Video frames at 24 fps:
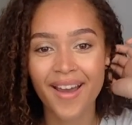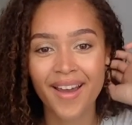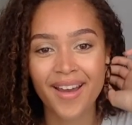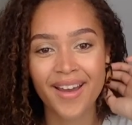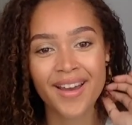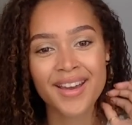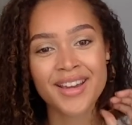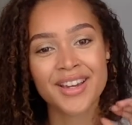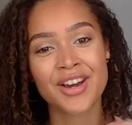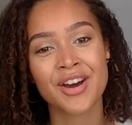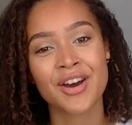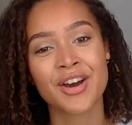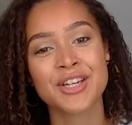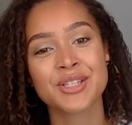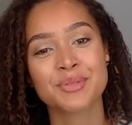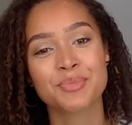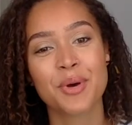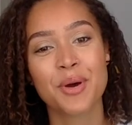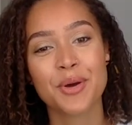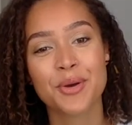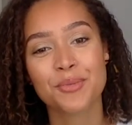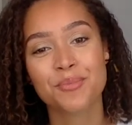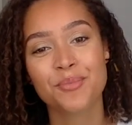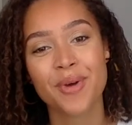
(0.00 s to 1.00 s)
Hi guys,
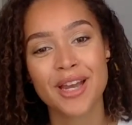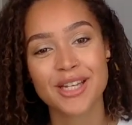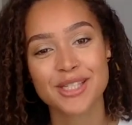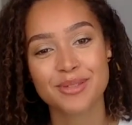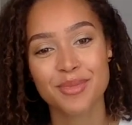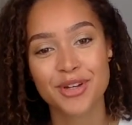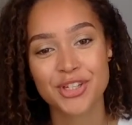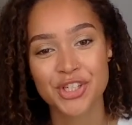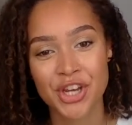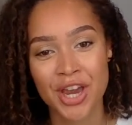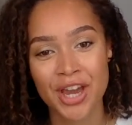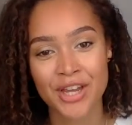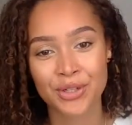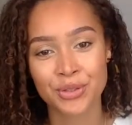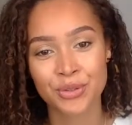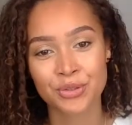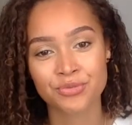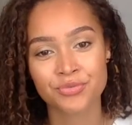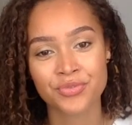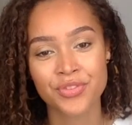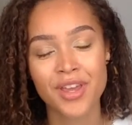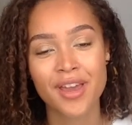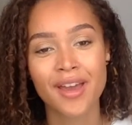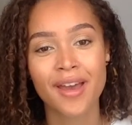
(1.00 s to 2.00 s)
welcome back to my
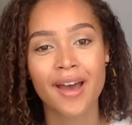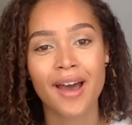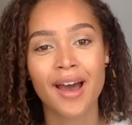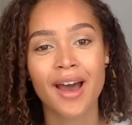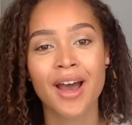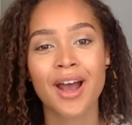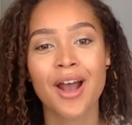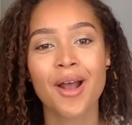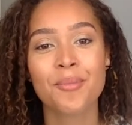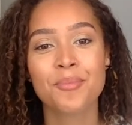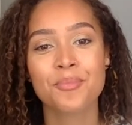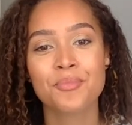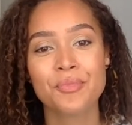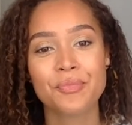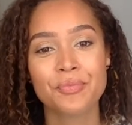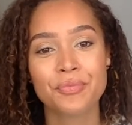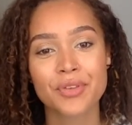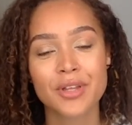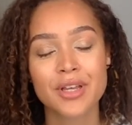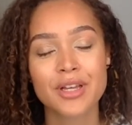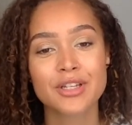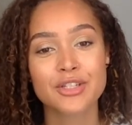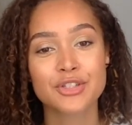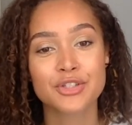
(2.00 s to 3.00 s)
channel.
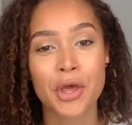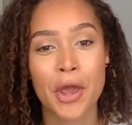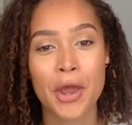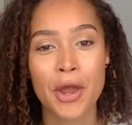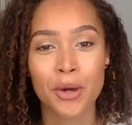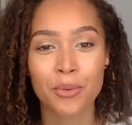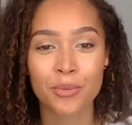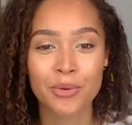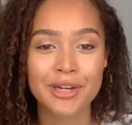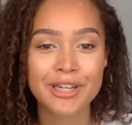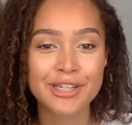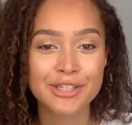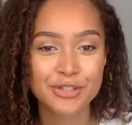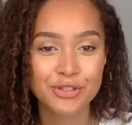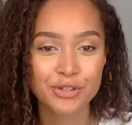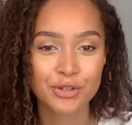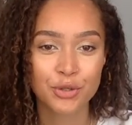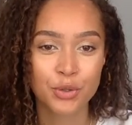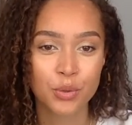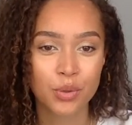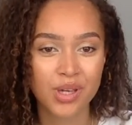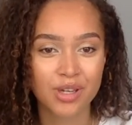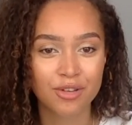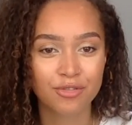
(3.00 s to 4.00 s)
So I wanted to do
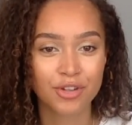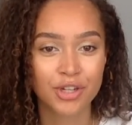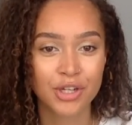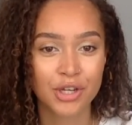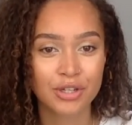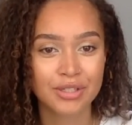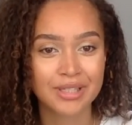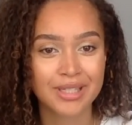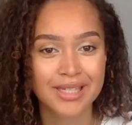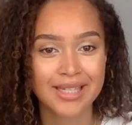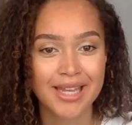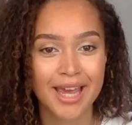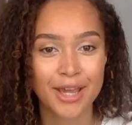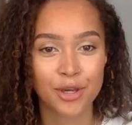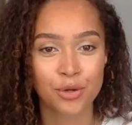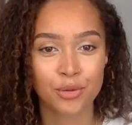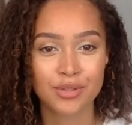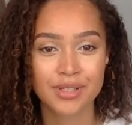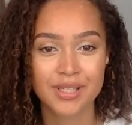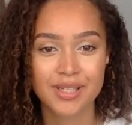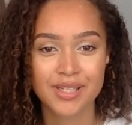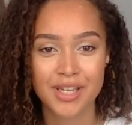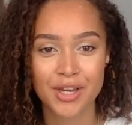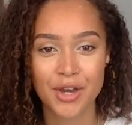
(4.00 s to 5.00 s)
a quick video today
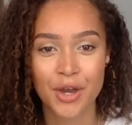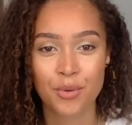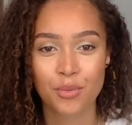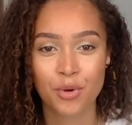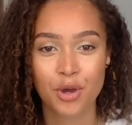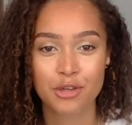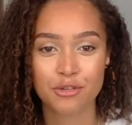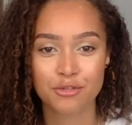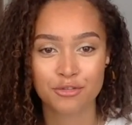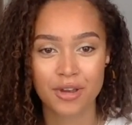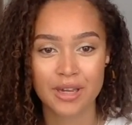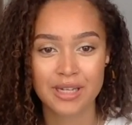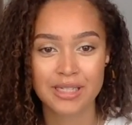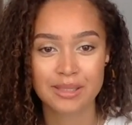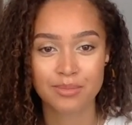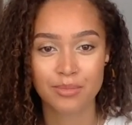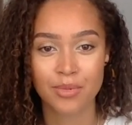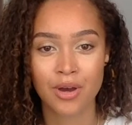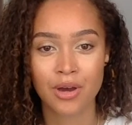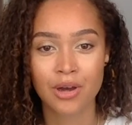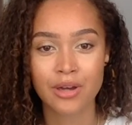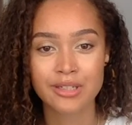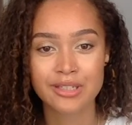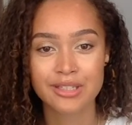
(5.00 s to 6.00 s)
on DIY face
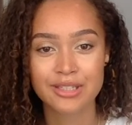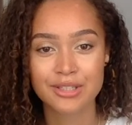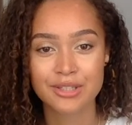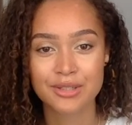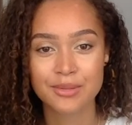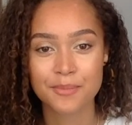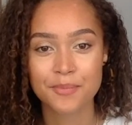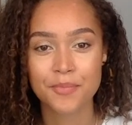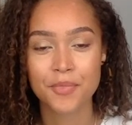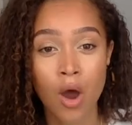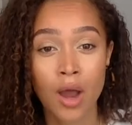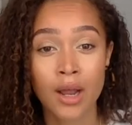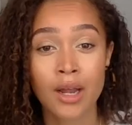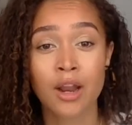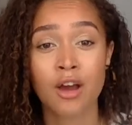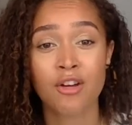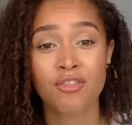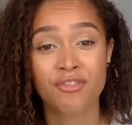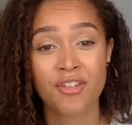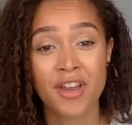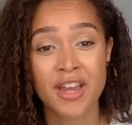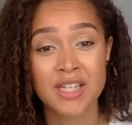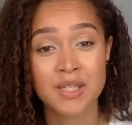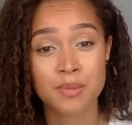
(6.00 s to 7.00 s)
masks. I
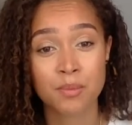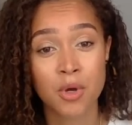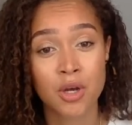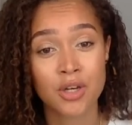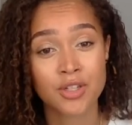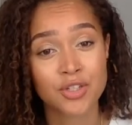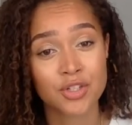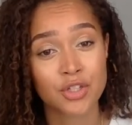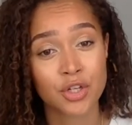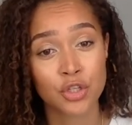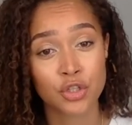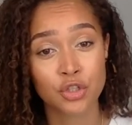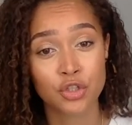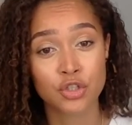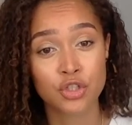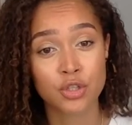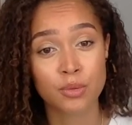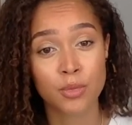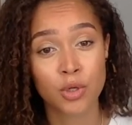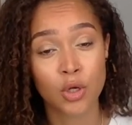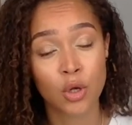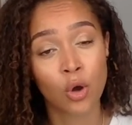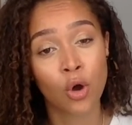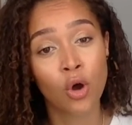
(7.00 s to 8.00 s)
love face masks and I use them
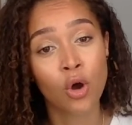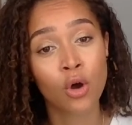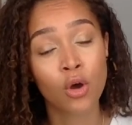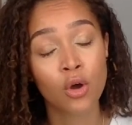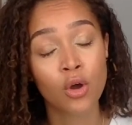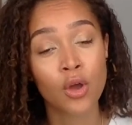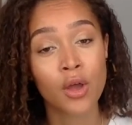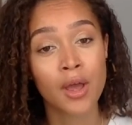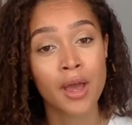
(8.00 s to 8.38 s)
a lot.